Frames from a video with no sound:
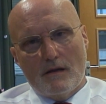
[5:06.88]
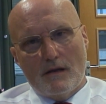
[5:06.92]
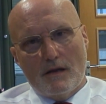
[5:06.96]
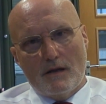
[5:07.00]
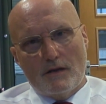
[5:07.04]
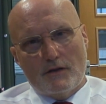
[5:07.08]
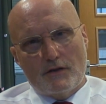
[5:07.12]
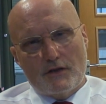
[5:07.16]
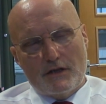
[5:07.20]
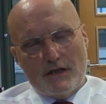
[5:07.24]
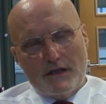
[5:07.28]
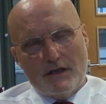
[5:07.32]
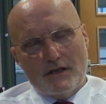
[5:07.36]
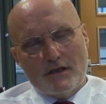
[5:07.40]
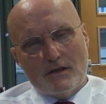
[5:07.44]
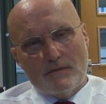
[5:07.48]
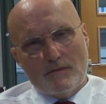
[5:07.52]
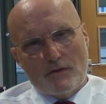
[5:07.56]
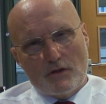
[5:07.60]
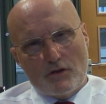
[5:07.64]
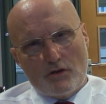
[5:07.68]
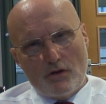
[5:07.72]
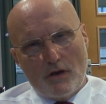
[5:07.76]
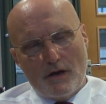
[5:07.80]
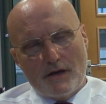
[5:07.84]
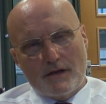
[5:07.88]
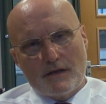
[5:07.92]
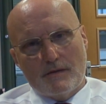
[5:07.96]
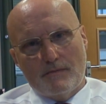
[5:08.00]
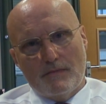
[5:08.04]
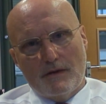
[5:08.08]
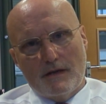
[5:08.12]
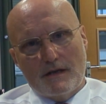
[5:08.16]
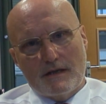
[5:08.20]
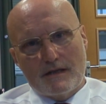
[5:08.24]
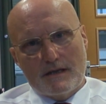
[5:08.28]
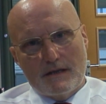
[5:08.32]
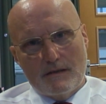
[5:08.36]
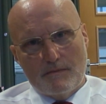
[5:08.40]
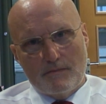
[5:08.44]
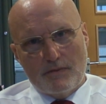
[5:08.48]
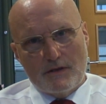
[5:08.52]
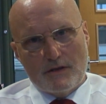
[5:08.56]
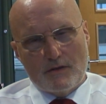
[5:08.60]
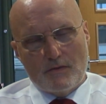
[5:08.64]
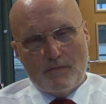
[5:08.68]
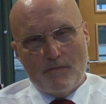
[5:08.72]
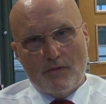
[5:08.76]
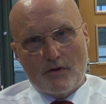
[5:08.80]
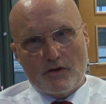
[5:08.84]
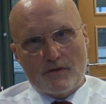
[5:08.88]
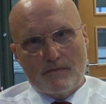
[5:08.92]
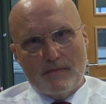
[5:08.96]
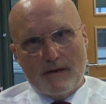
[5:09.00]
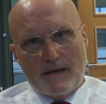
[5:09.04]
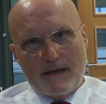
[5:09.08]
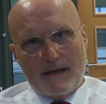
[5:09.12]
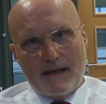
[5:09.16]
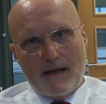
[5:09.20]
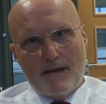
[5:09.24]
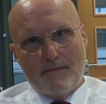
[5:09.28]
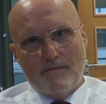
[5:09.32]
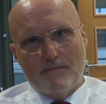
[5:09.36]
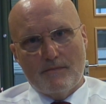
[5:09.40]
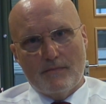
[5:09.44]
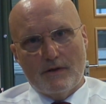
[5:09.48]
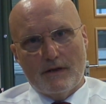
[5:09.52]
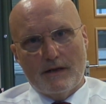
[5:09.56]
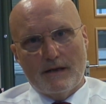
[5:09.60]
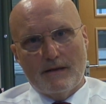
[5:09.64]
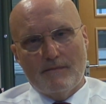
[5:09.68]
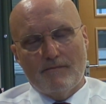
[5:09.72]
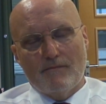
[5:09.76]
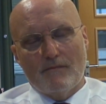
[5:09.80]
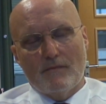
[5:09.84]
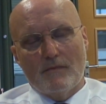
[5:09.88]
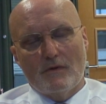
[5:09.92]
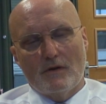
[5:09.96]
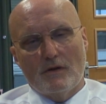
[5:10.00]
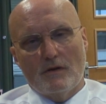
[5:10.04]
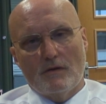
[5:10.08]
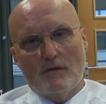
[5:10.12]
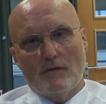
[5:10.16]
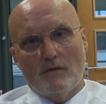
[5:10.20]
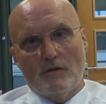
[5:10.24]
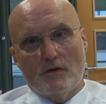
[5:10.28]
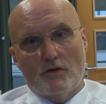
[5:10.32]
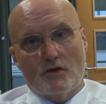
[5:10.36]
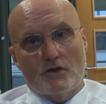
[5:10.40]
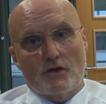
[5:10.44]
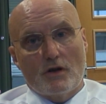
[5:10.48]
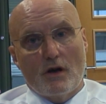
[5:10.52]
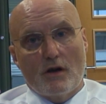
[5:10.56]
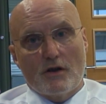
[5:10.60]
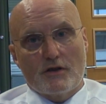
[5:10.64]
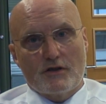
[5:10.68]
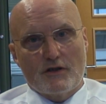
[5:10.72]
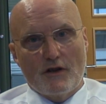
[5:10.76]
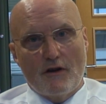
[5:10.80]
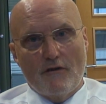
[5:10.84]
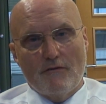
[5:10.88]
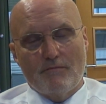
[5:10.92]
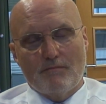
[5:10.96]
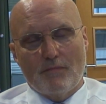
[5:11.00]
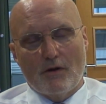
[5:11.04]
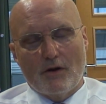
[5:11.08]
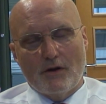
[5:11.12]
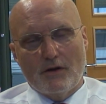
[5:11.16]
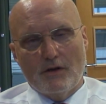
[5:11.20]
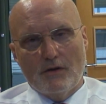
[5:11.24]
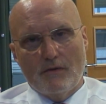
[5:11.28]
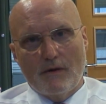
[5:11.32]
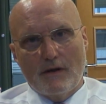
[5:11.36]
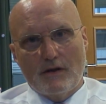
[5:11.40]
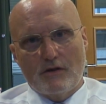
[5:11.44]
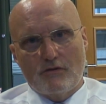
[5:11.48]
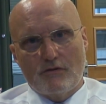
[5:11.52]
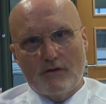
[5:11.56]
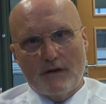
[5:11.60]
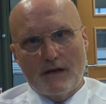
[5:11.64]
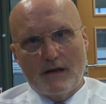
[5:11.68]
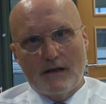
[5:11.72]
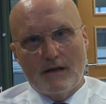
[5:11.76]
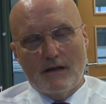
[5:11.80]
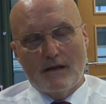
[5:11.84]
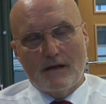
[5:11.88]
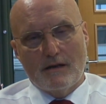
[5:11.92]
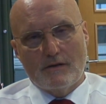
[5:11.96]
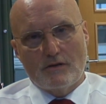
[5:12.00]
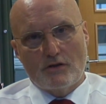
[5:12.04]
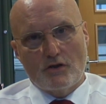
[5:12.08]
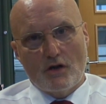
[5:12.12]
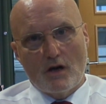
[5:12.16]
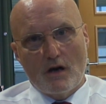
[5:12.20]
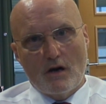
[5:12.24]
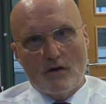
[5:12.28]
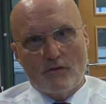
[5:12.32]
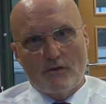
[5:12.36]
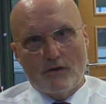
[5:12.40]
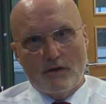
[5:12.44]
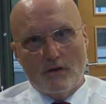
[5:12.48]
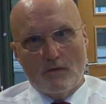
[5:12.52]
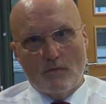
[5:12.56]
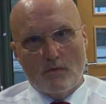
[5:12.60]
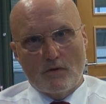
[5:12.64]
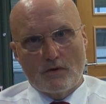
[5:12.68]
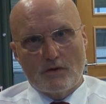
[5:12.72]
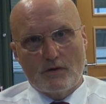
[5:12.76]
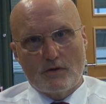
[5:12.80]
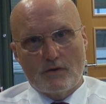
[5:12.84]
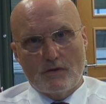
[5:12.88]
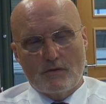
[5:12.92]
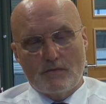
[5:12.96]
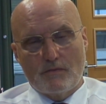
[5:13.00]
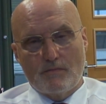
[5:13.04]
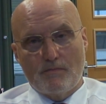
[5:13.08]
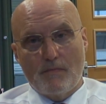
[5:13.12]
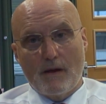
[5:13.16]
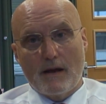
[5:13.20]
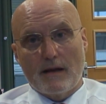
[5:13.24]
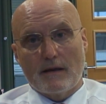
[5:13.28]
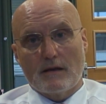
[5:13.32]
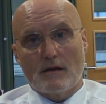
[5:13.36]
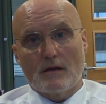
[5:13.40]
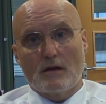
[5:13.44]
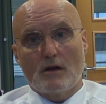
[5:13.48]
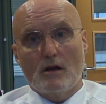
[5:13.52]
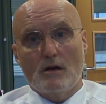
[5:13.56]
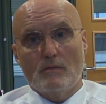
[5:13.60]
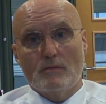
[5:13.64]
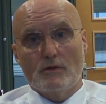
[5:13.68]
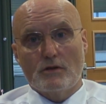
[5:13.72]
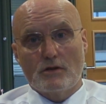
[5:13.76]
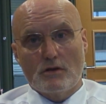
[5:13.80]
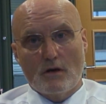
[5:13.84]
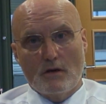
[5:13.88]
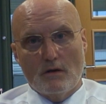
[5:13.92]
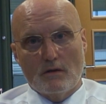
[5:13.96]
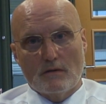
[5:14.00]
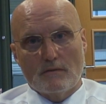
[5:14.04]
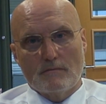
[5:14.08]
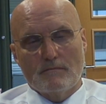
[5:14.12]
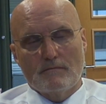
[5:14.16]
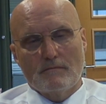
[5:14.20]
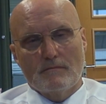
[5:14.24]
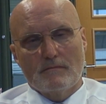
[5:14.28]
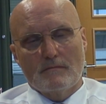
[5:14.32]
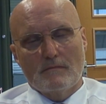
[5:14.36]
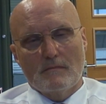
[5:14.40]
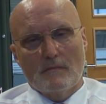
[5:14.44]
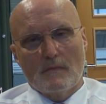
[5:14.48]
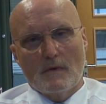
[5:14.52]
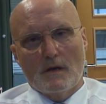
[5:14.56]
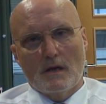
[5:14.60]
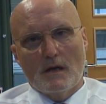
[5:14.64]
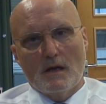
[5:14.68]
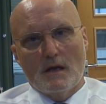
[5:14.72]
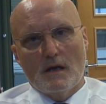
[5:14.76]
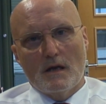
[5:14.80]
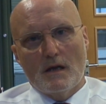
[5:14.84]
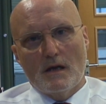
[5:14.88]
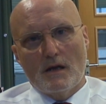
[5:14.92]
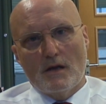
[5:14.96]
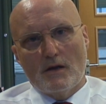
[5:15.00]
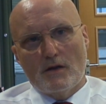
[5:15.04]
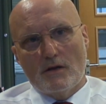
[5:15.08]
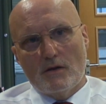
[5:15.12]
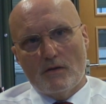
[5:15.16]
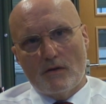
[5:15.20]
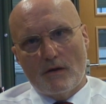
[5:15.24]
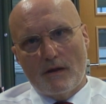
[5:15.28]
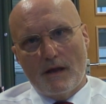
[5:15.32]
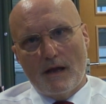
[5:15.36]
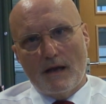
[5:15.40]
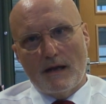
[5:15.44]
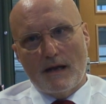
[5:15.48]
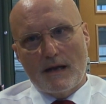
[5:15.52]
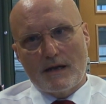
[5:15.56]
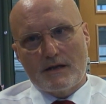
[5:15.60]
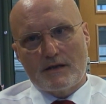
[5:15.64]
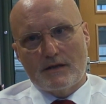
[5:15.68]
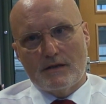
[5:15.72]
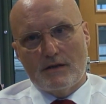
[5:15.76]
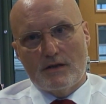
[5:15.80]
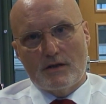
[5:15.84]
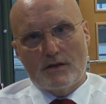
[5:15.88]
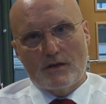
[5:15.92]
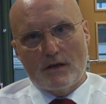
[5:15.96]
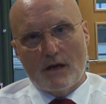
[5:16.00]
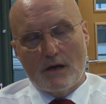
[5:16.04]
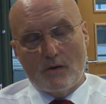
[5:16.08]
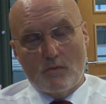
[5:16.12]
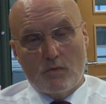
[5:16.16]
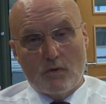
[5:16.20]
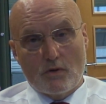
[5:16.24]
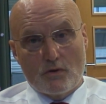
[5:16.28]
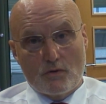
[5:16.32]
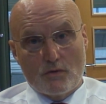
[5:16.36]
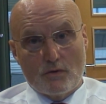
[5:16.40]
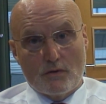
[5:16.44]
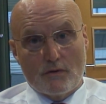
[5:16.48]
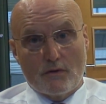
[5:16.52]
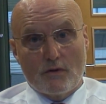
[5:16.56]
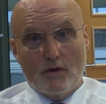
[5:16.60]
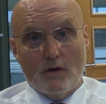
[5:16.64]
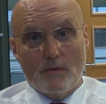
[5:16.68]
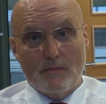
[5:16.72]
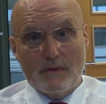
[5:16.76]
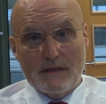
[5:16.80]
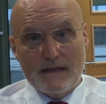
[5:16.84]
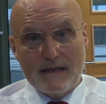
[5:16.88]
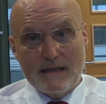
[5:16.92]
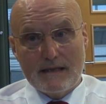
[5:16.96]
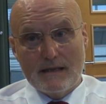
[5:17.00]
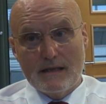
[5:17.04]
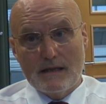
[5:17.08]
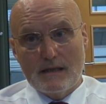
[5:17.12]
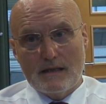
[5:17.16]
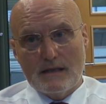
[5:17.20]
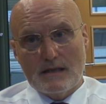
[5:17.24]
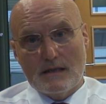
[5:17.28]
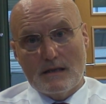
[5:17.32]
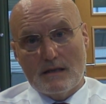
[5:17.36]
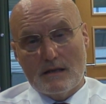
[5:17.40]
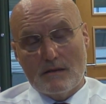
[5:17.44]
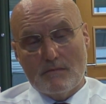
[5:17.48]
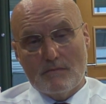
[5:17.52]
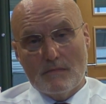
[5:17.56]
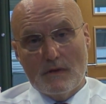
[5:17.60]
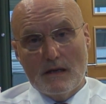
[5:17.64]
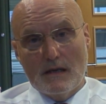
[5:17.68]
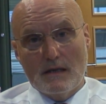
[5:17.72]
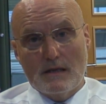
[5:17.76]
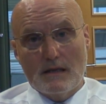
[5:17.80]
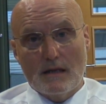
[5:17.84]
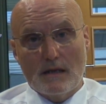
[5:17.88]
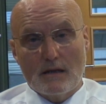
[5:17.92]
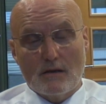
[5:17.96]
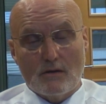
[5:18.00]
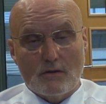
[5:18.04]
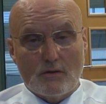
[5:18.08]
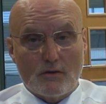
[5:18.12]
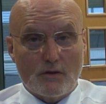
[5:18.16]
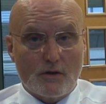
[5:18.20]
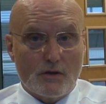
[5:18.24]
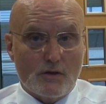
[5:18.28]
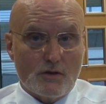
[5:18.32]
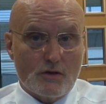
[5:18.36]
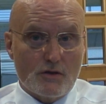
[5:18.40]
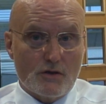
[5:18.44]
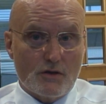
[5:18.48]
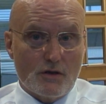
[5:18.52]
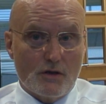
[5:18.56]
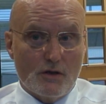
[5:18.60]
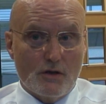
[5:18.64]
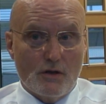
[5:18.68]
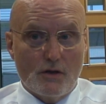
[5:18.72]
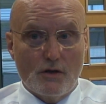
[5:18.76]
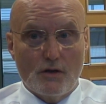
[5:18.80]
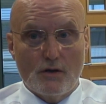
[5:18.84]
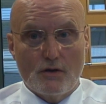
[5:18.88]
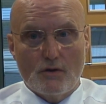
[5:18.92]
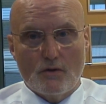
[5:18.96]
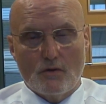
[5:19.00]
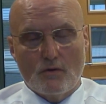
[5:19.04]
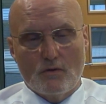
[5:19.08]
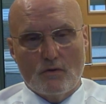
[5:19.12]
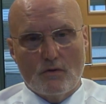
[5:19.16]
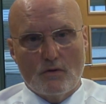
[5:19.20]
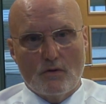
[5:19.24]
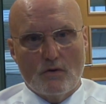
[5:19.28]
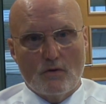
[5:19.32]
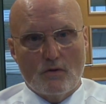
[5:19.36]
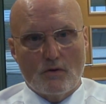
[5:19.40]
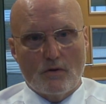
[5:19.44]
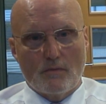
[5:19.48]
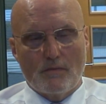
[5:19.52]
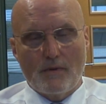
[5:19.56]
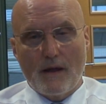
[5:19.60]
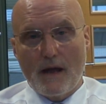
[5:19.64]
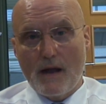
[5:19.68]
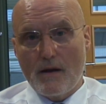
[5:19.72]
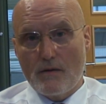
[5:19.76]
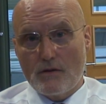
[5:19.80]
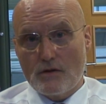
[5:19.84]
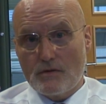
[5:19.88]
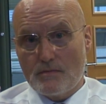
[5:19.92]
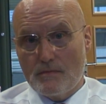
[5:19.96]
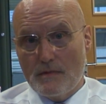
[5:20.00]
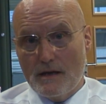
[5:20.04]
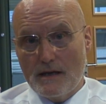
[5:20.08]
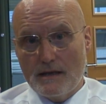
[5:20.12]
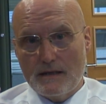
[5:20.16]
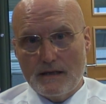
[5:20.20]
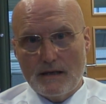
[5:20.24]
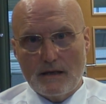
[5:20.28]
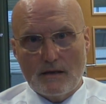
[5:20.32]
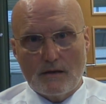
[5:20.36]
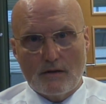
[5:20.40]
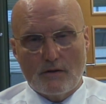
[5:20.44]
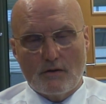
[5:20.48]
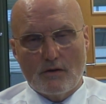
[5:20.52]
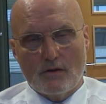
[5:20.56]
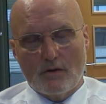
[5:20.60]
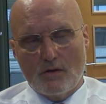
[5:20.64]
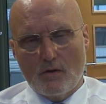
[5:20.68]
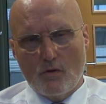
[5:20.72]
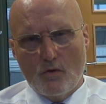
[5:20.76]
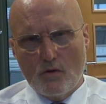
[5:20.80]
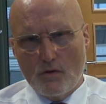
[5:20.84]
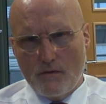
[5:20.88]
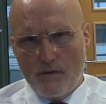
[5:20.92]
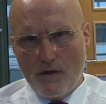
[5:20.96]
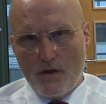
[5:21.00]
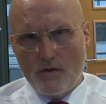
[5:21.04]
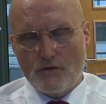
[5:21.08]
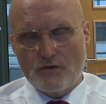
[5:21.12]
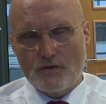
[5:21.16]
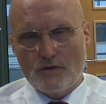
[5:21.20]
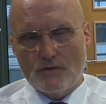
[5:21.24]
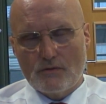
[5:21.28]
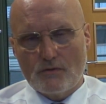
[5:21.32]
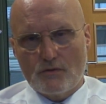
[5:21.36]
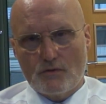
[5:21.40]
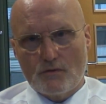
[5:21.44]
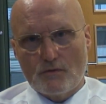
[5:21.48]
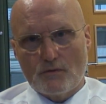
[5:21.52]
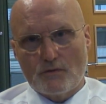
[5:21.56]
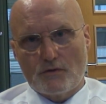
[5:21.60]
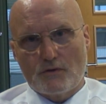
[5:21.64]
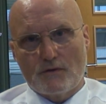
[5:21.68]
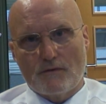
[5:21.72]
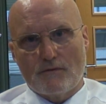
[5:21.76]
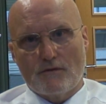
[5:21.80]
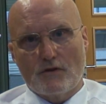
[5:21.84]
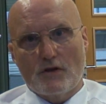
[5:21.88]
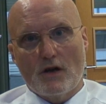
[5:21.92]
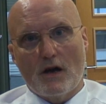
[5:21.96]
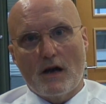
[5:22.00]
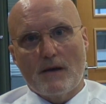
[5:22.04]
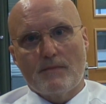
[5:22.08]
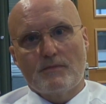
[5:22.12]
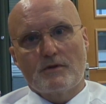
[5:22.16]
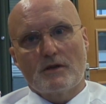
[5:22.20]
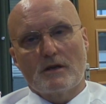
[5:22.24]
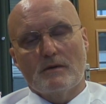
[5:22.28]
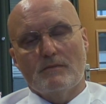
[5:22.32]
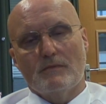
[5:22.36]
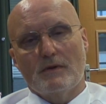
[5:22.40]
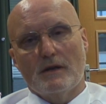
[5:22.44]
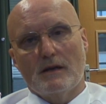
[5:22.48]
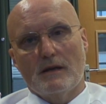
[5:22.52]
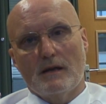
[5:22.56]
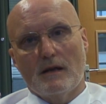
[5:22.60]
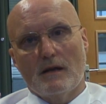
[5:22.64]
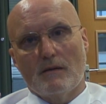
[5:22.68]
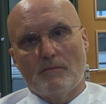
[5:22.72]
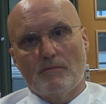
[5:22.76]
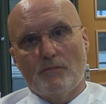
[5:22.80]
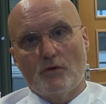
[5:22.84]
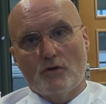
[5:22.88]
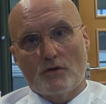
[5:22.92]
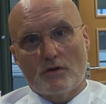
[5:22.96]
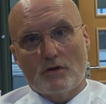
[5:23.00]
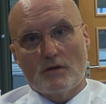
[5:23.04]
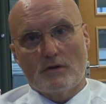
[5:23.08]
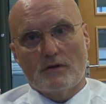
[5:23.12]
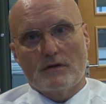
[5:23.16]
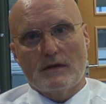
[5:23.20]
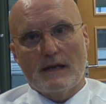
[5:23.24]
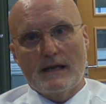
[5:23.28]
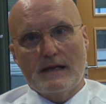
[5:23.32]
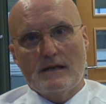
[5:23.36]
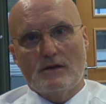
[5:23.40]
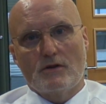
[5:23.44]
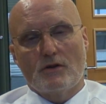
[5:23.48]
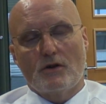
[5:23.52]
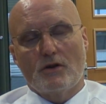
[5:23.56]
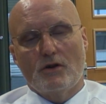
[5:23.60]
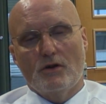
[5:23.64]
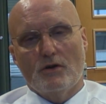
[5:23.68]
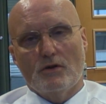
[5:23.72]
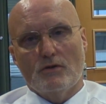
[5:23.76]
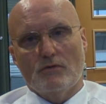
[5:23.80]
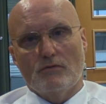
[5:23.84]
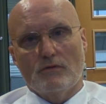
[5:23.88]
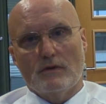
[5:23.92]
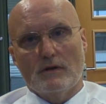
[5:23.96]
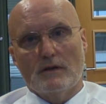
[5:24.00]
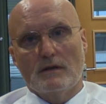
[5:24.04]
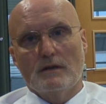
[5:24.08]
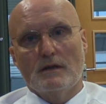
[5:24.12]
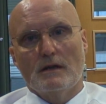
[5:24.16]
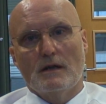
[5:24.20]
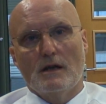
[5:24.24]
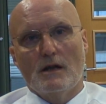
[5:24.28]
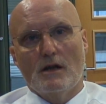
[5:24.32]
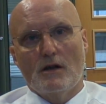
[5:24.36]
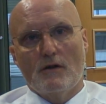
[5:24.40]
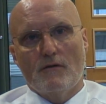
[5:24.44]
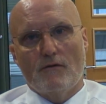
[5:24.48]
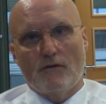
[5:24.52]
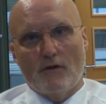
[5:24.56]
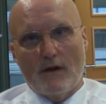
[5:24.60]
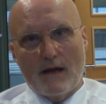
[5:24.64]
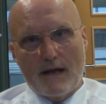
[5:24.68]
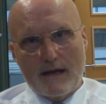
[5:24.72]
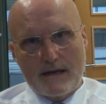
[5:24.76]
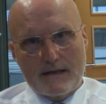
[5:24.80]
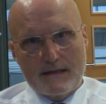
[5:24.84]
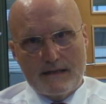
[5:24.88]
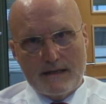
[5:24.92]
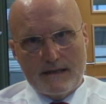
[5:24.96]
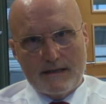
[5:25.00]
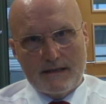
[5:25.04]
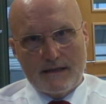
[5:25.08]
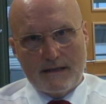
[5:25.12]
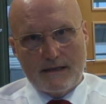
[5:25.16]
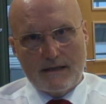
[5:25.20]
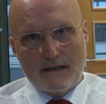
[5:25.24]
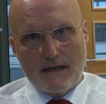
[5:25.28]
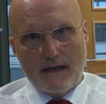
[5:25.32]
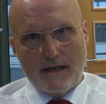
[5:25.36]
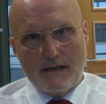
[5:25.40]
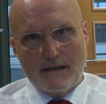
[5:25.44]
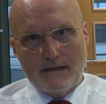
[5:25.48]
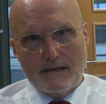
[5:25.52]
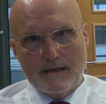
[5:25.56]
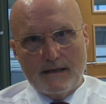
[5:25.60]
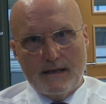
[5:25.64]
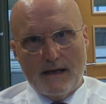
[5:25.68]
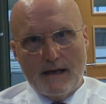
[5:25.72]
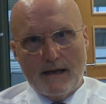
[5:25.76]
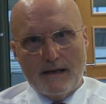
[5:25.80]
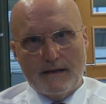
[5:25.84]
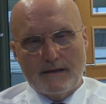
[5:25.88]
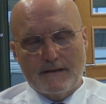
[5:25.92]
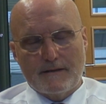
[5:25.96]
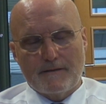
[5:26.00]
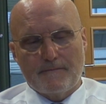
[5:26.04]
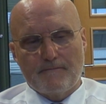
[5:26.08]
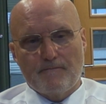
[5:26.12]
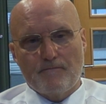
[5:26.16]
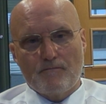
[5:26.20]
The system is tried to be as simple as it possibly can be. It starts off by you entering in the child that you want to make the comment on. You are then asked to decide what sort of comment is it. Is it a meeting or a concern or a parents' meeting? All of those sorts of types can be put on into Cura for access at a later date.